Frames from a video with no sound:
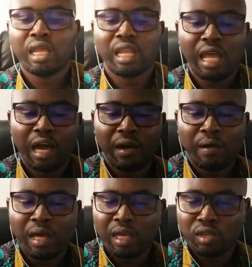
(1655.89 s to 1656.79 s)
Now,
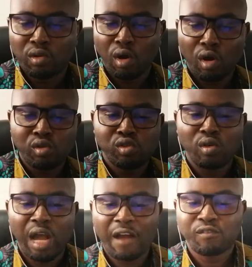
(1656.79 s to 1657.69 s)
you also
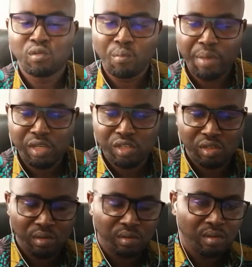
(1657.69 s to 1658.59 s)
have to make
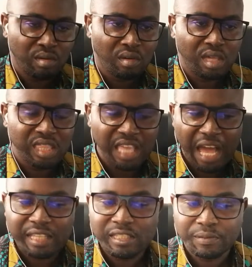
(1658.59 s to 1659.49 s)
sure
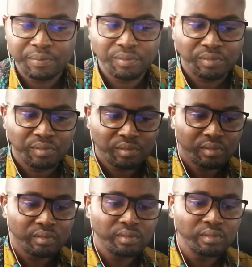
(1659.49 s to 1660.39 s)
that
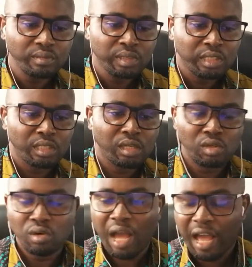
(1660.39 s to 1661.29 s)

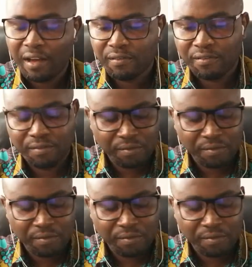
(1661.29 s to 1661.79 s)
you have